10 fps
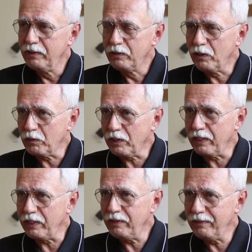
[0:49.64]

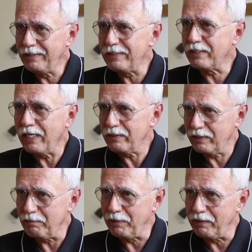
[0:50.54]
totally
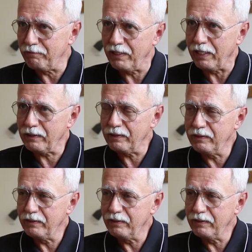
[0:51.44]
disgusted me, in fact.